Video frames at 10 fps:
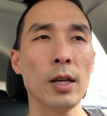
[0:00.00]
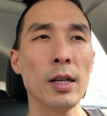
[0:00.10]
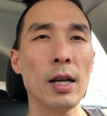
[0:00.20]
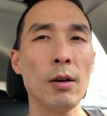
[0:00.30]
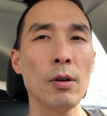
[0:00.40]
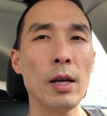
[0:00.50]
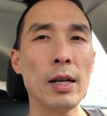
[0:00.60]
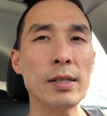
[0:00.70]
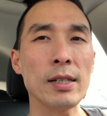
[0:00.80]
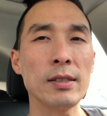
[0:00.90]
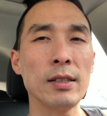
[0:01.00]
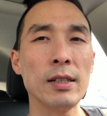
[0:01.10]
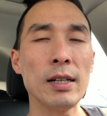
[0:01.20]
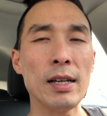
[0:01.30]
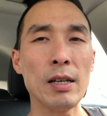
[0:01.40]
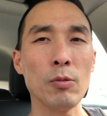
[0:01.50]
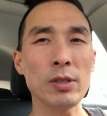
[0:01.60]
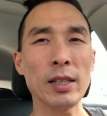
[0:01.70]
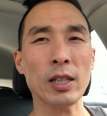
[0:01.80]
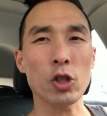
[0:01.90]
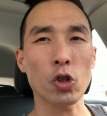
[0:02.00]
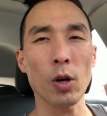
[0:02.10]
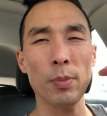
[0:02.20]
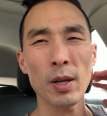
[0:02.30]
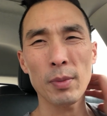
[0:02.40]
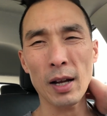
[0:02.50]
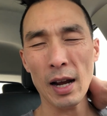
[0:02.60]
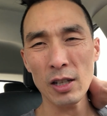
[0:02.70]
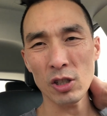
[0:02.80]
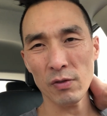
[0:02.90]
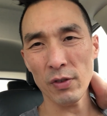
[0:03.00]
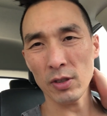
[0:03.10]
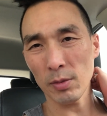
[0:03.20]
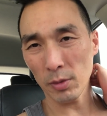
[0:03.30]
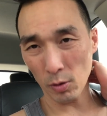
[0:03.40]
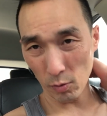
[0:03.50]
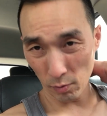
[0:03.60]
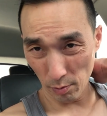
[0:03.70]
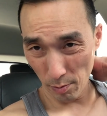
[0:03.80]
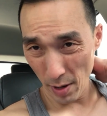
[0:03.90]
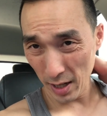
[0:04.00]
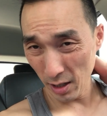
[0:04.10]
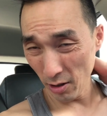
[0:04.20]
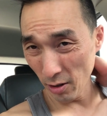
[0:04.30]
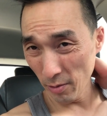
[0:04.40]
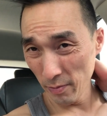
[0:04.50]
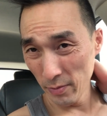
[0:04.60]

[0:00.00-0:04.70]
And, and as I did it, it wasn't like a sharp pain, but I just felt something back here.